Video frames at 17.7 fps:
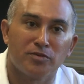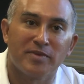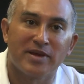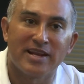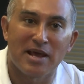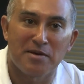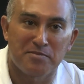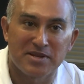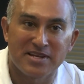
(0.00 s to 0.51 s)

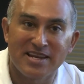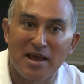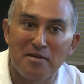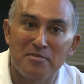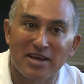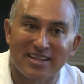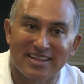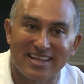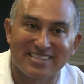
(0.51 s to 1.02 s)
an
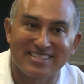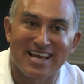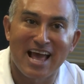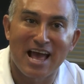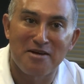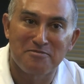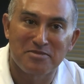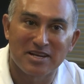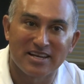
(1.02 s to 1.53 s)
epidemic that's
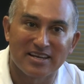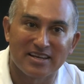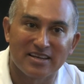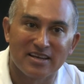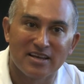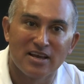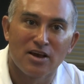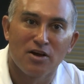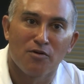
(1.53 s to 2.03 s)
happening
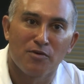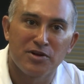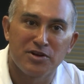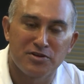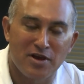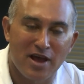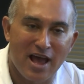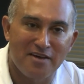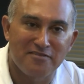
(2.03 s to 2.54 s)
when
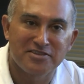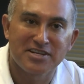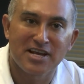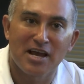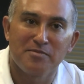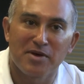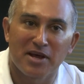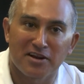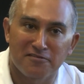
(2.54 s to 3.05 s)
you have a
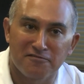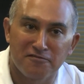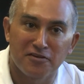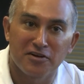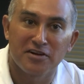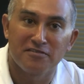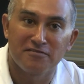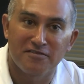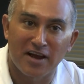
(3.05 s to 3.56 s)
diabetic
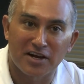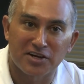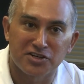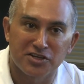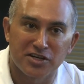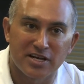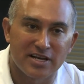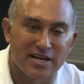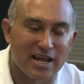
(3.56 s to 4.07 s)
foot
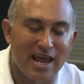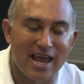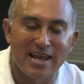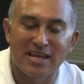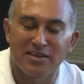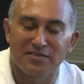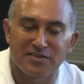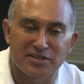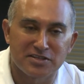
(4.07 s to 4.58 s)
infection in
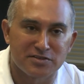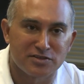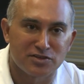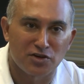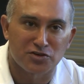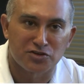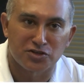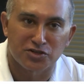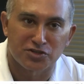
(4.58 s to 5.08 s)
any of these
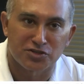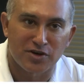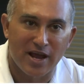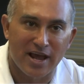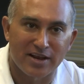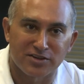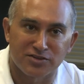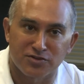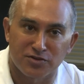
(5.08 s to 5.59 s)
social
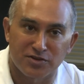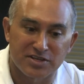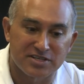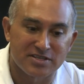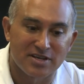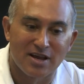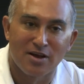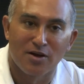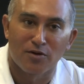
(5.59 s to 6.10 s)
stratas or
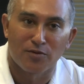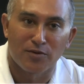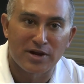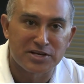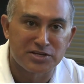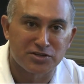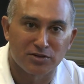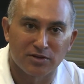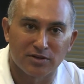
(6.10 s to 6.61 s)
these
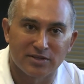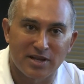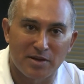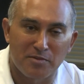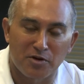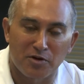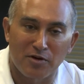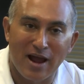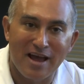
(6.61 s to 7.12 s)
racial
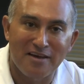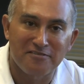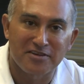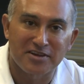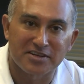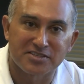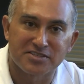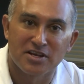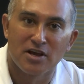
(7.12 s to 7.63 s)

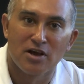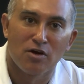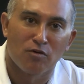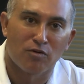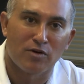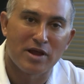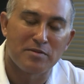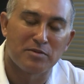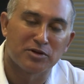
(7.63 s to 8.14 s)
demographics
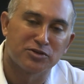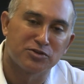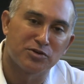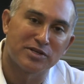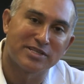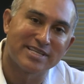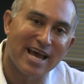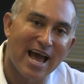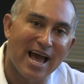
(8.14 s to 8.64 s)
we're able to
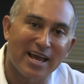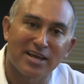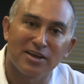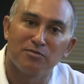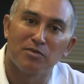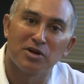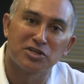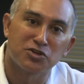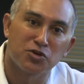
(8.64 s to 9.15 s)
attack
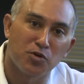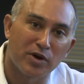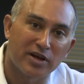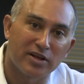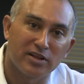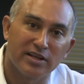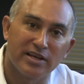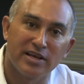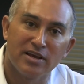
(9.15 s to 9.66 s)
it much
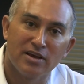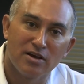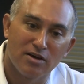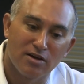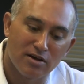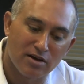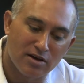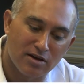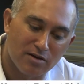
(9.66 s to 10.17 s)
quickly,
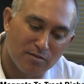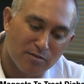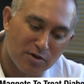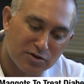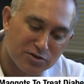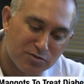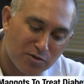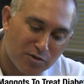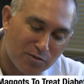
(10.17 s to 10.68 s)
uh,
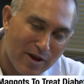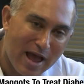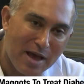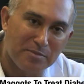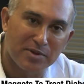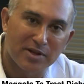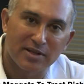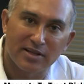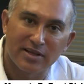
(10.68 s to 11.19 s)
much more
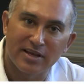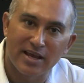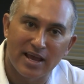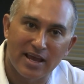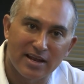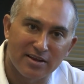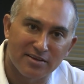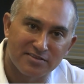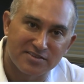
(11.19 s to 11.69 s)
rapidly,
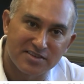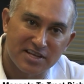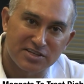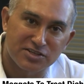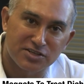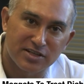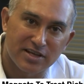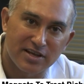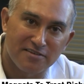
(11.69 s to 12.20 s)
and
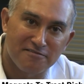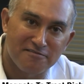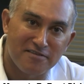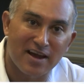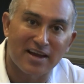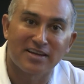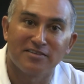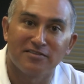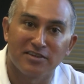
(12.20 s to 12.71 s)
essentially
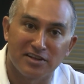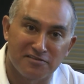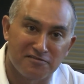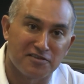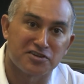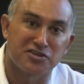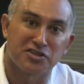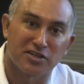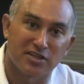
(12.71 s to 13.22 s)
effectively and
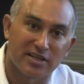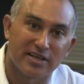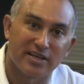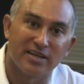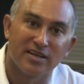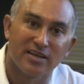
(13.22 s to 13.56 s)
efficiently.